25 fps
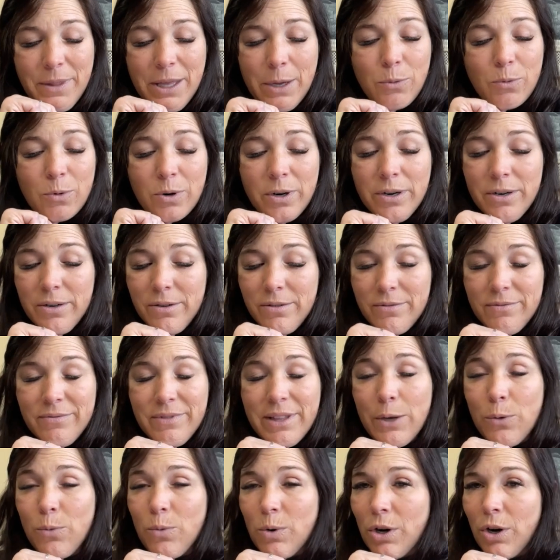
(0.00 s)
they weren't,
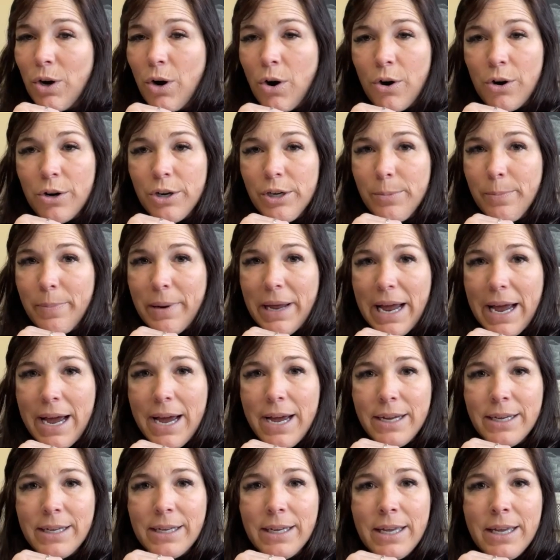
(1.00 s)
they weren't hard to
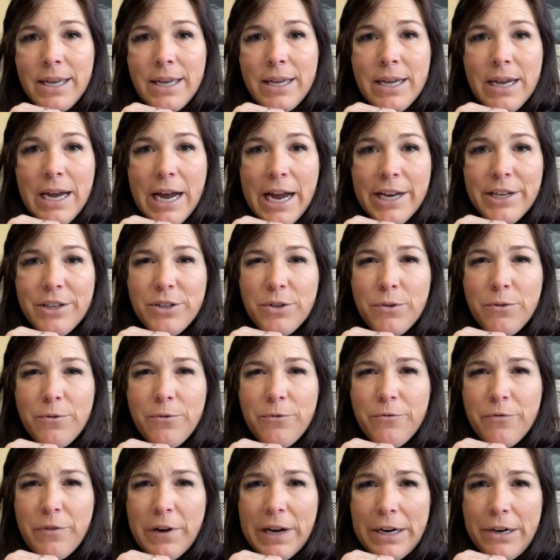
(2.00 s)
pack. I do
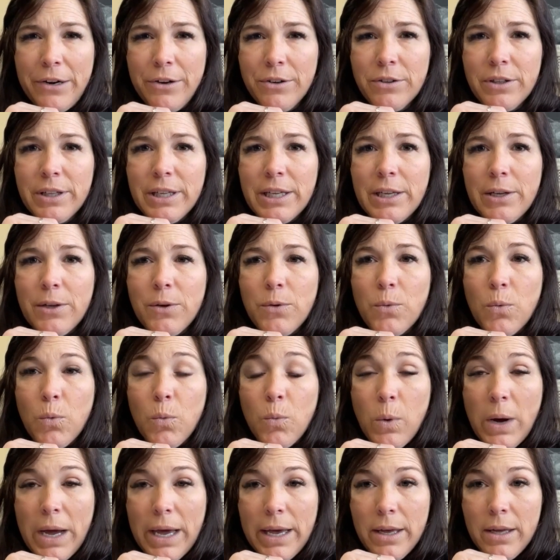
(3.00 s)
fairly
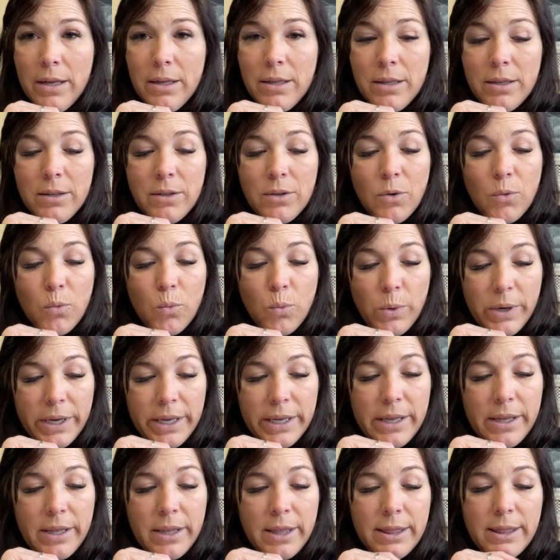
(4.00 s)
well
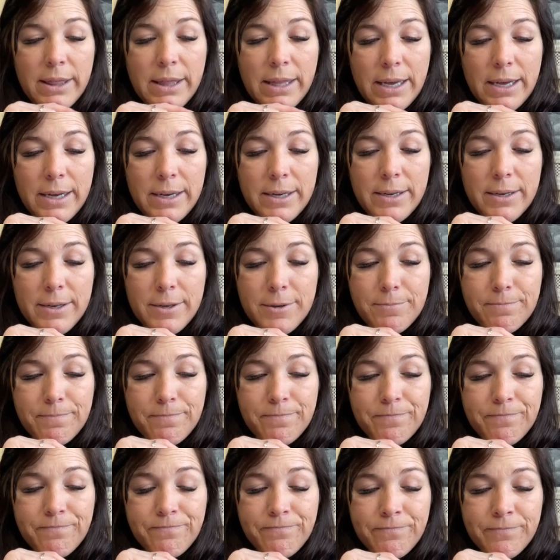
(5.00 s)
with,
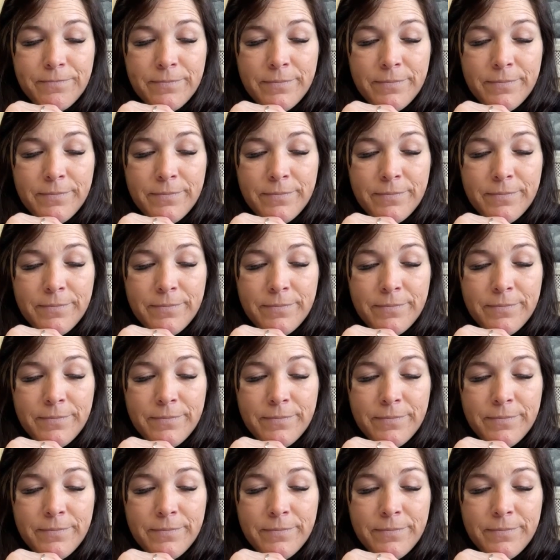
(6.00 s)
um,